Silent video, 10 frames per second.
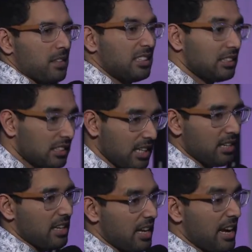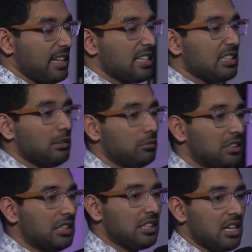Sin. Anytime
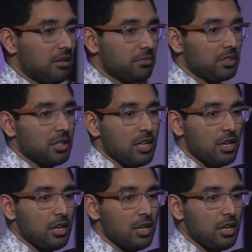sin comes,